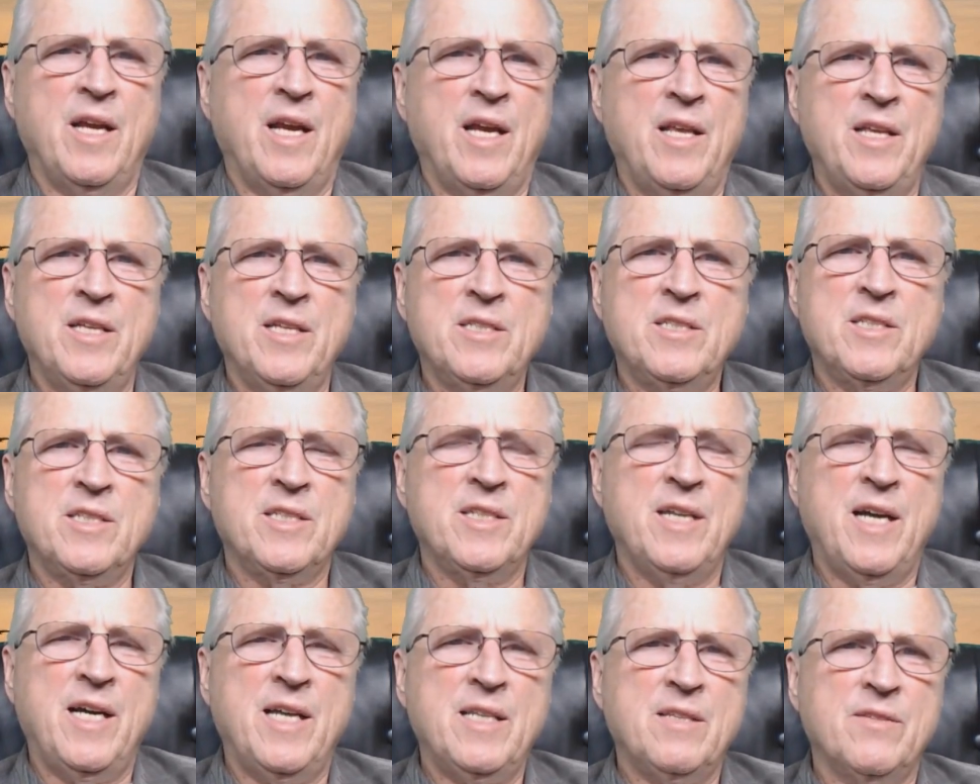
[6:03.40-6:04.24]
and this
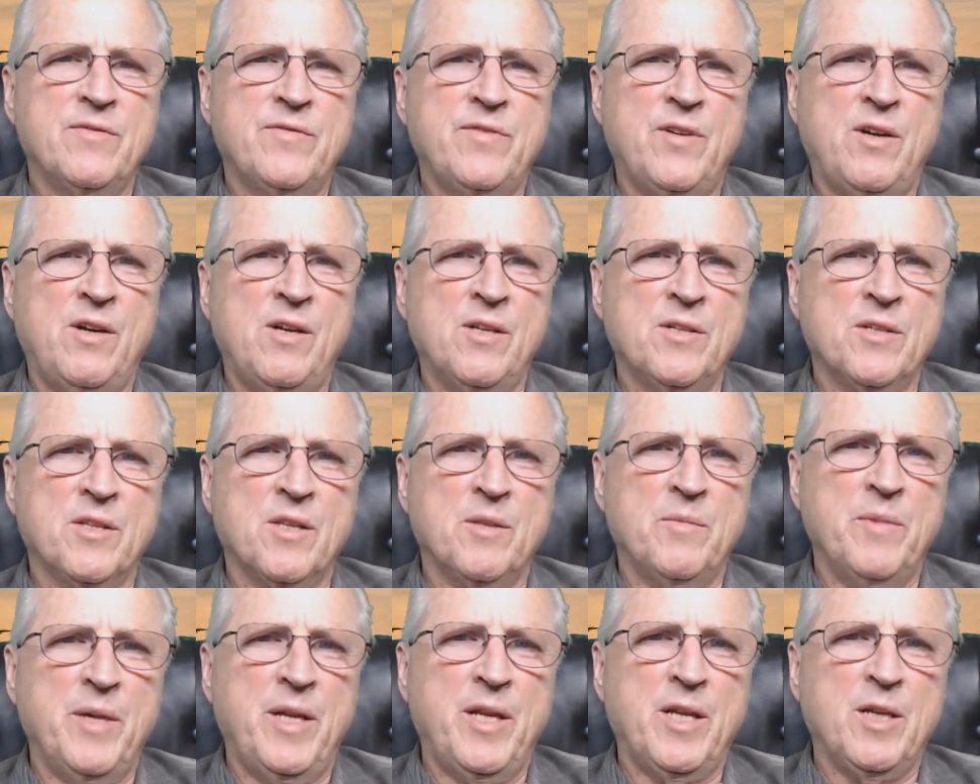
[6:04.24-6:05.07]
is not the fault of
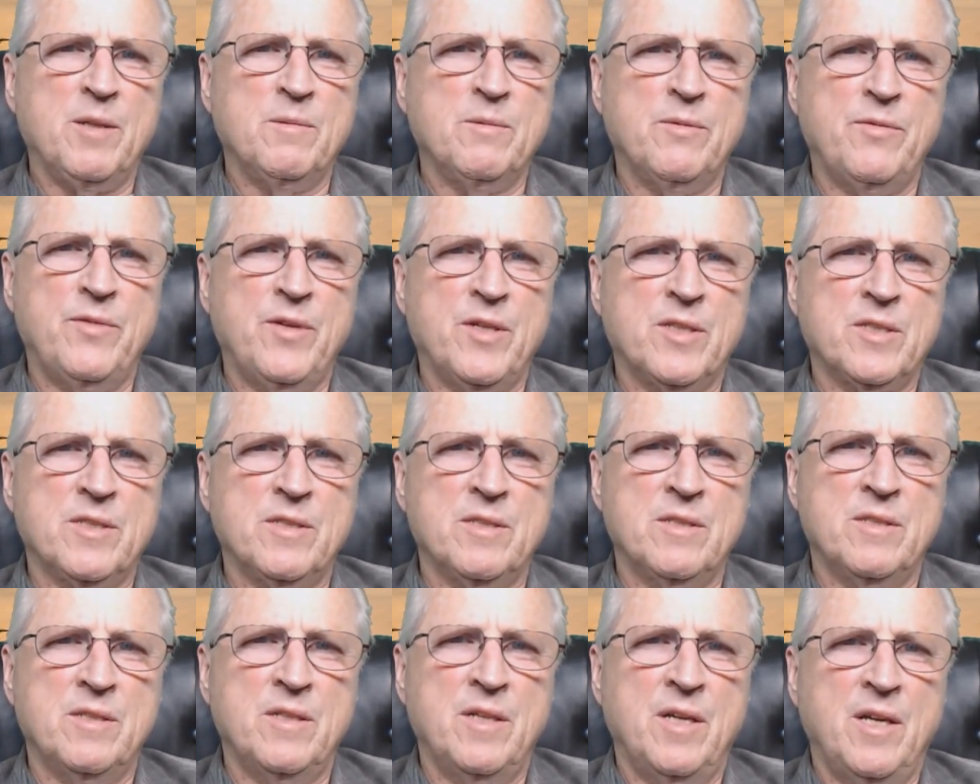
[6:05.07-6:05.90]
the medical
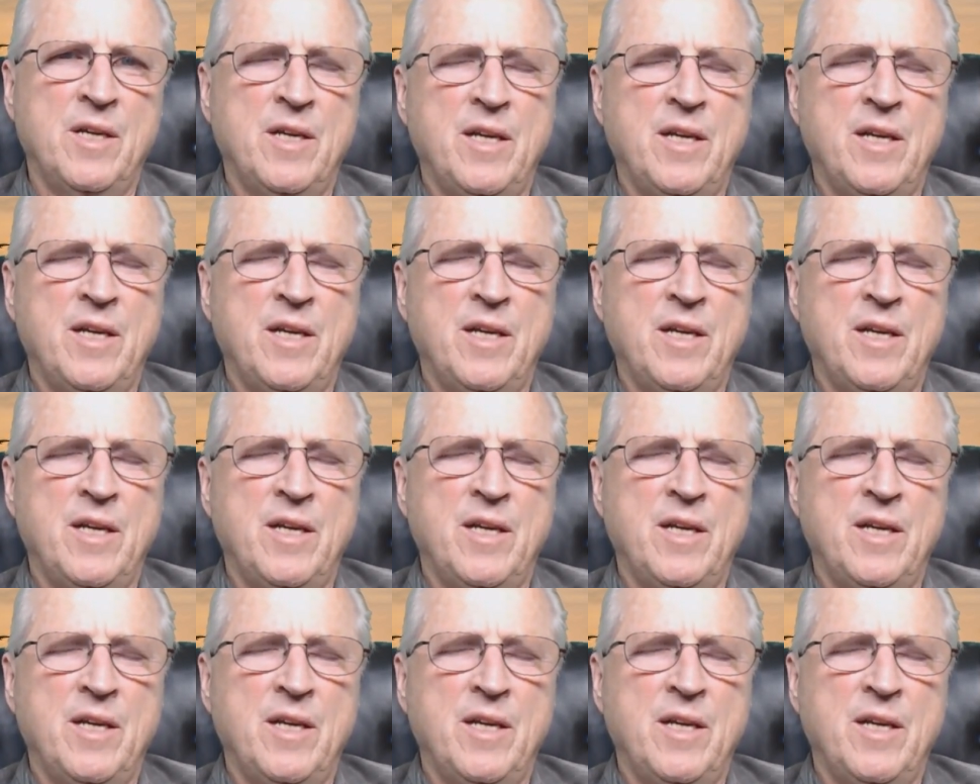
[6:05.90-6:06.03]
profession.